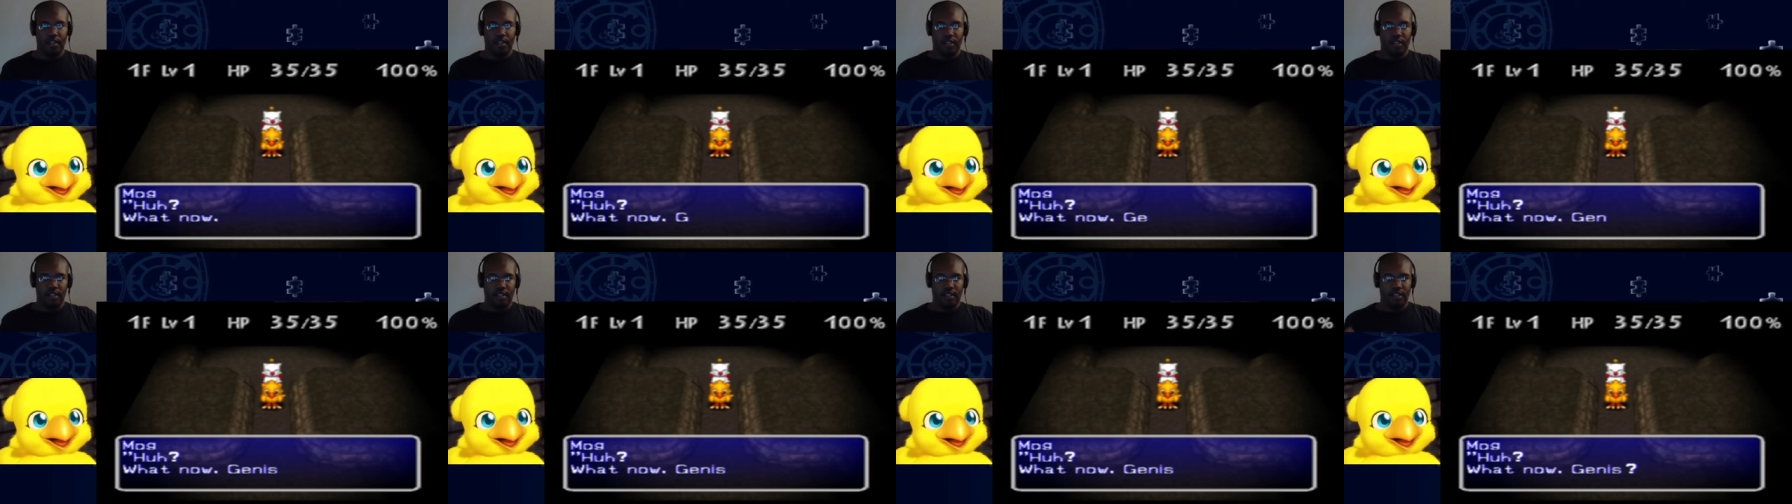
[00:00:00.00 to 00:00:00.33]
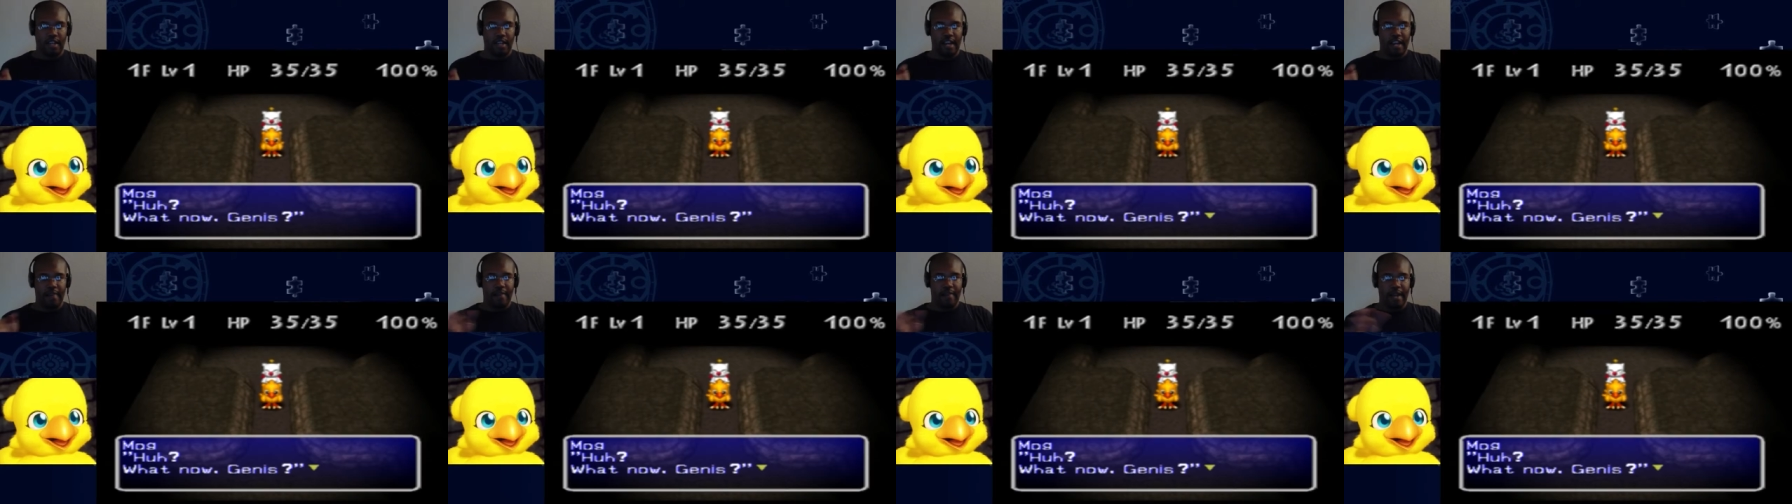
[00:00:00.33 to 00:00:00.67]
This
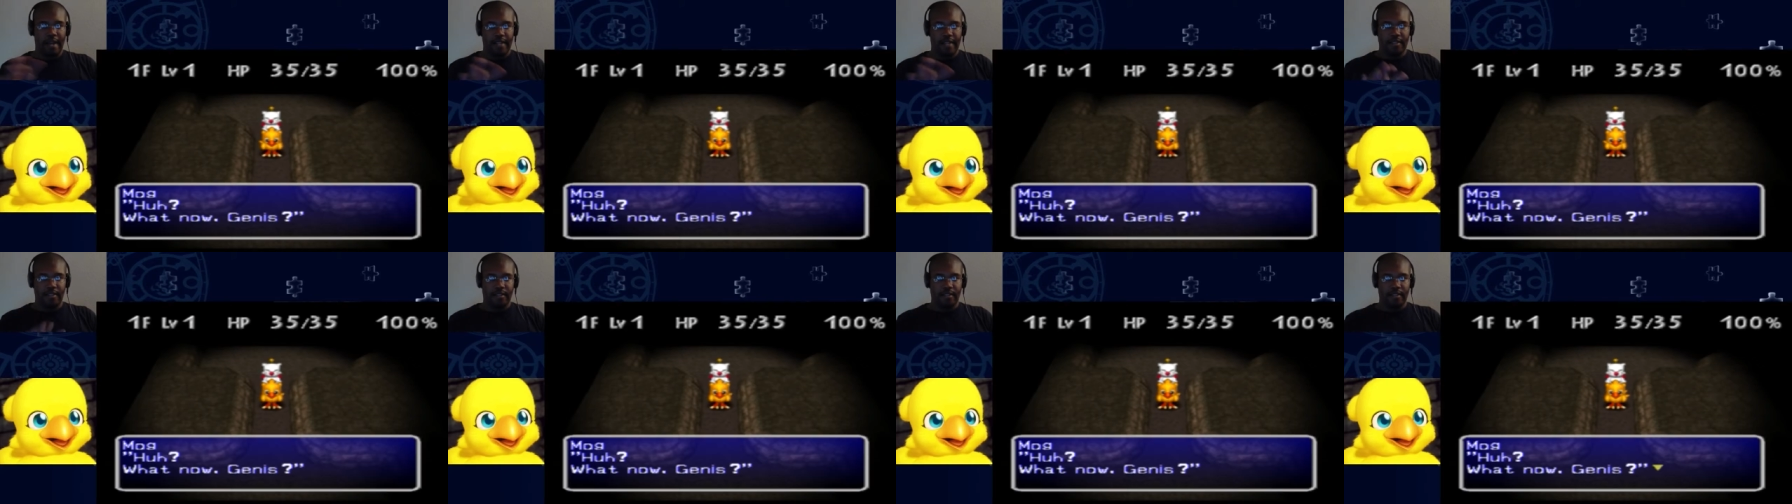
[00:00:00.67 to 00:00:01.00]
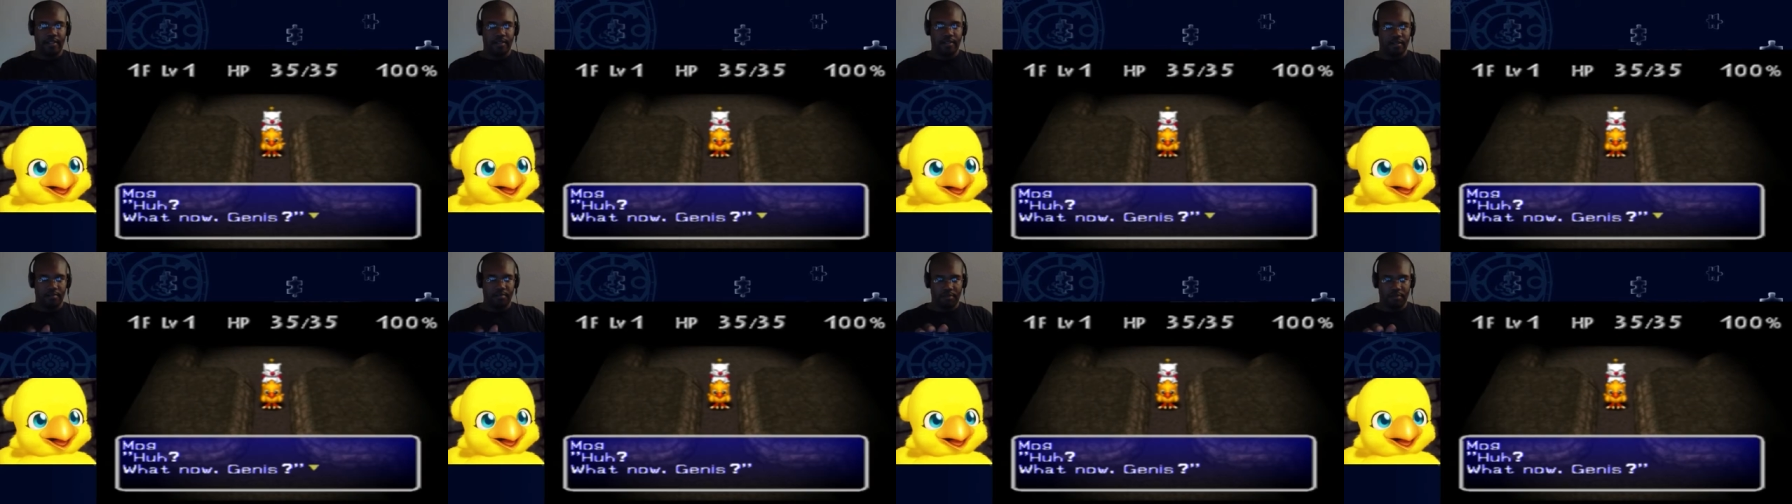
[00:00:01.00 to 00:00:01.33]
game has a
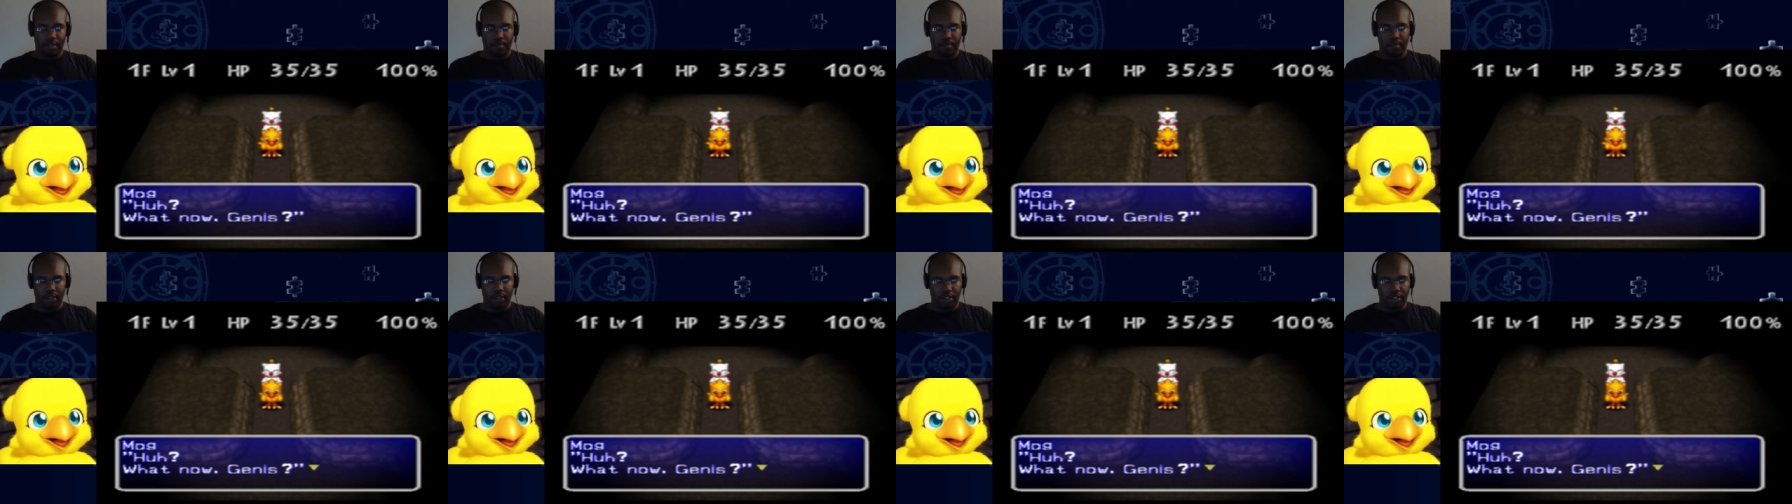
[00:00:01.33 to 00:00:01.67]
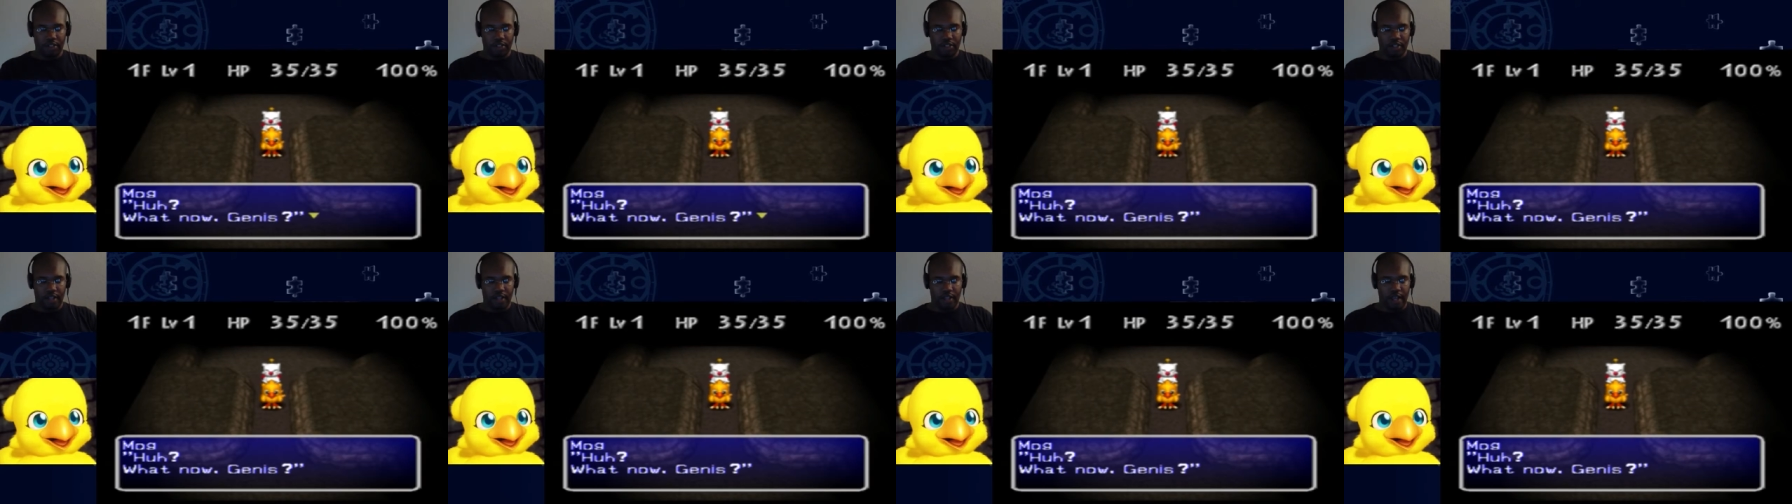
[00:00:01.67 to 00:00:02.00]
system similar
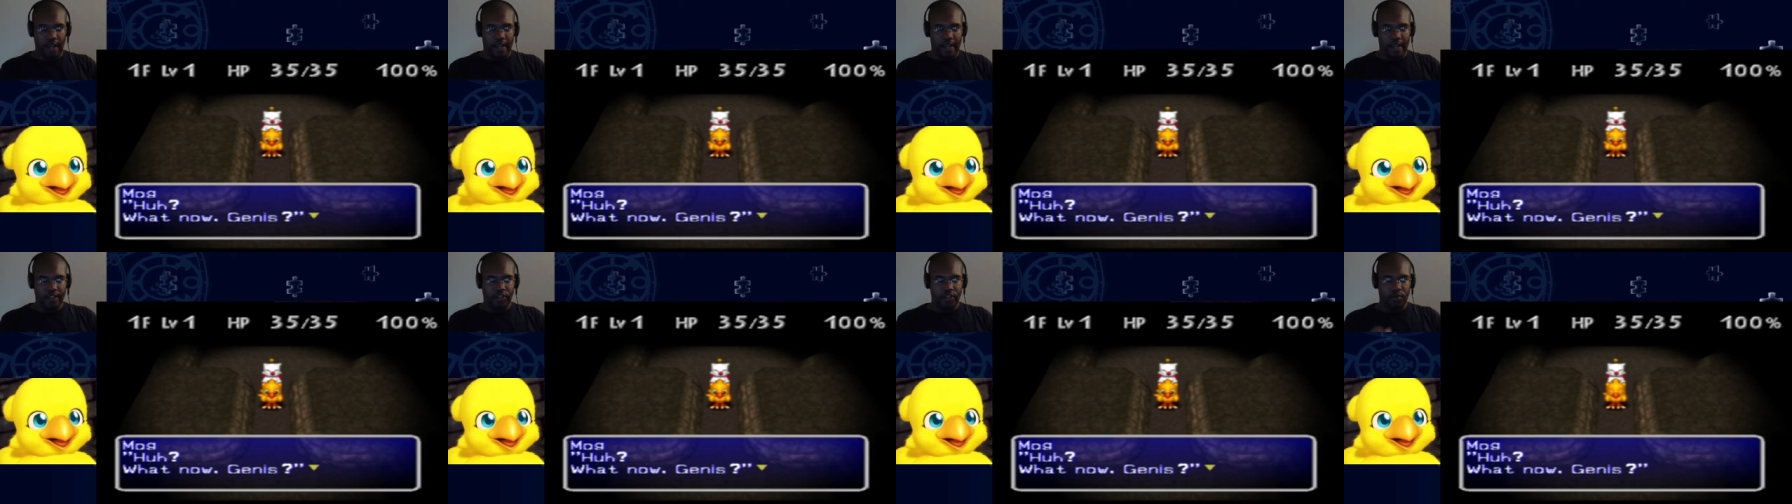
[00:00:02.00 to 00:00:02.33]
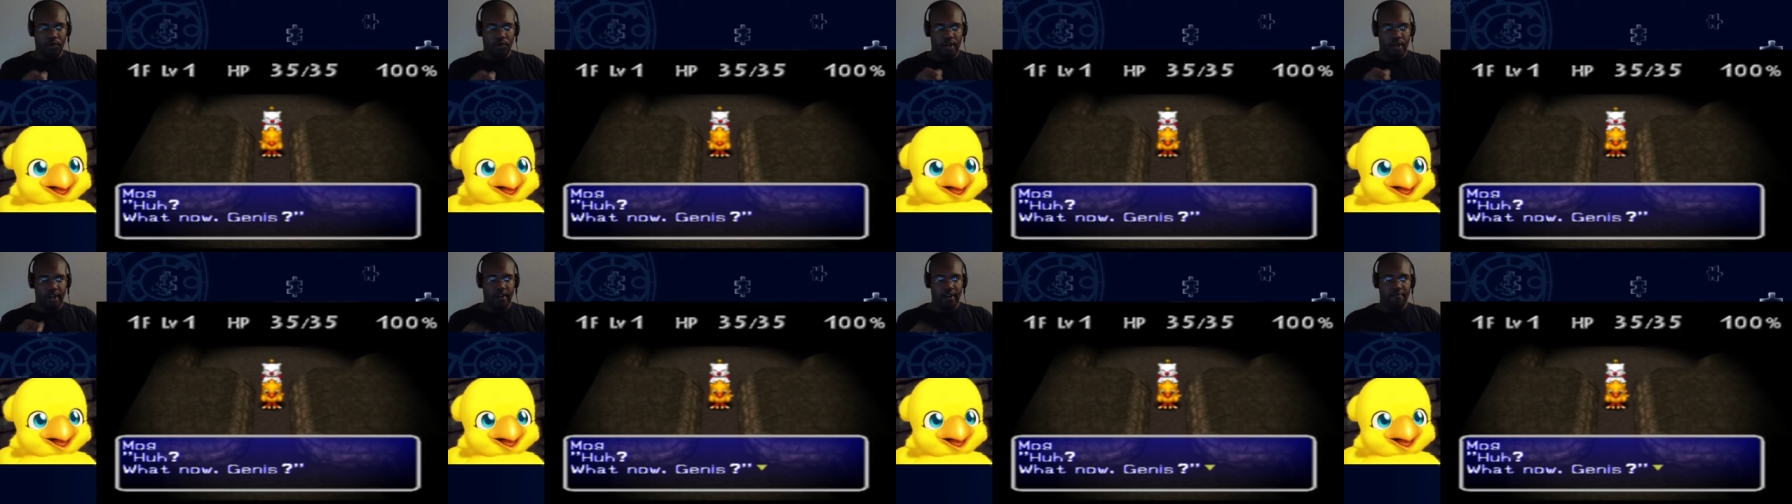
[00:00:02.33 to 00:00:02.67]
to that, to
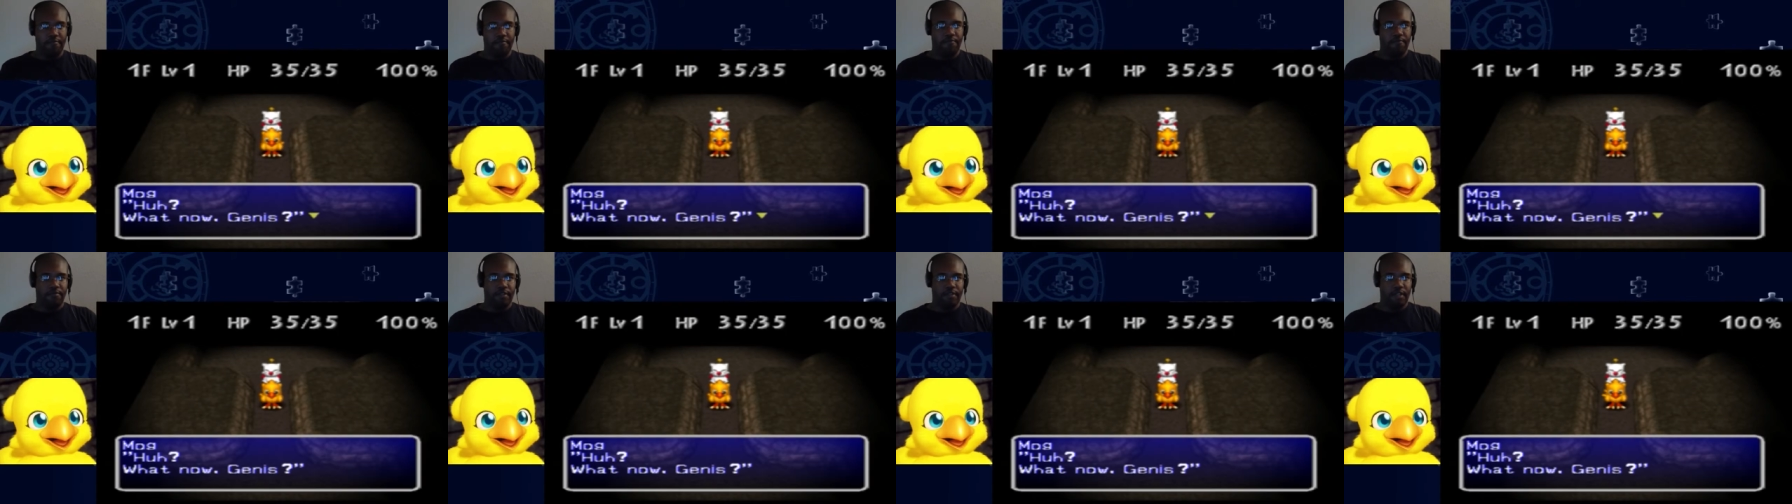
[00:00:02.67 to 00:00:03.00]
where if